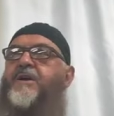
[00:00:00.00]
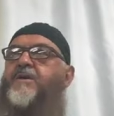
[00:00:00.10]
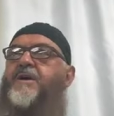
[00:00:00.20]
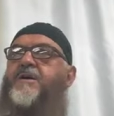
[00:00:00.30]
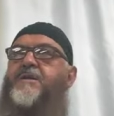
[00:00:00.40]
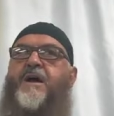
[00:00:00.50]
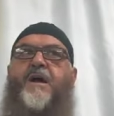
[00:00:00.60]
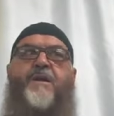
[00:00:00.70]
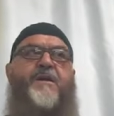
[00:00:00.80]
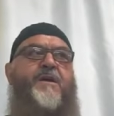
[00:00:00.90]
How do you learn
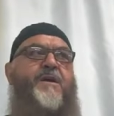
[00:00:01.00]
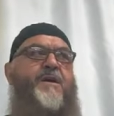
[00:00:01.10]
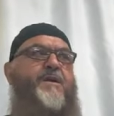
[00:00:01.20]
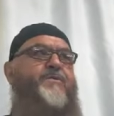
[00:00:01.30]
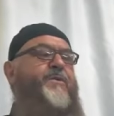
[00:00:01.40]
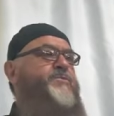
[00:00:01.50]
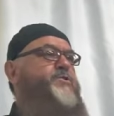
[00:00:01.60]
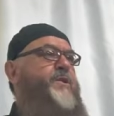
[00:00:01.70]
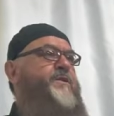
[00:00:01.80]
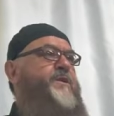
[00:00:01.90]
that?
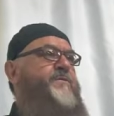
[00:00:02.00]
From Surah